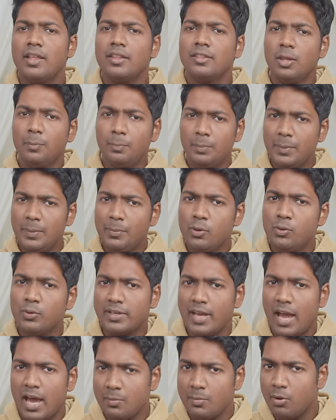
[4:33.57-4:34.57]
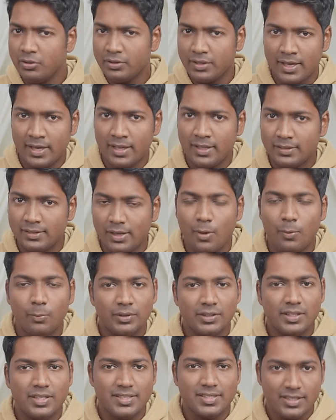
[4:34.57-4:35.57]
The people who care about their health,
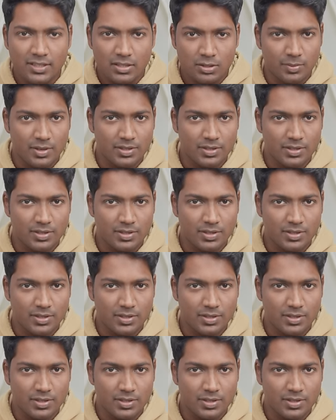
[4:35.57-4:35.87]
when they see this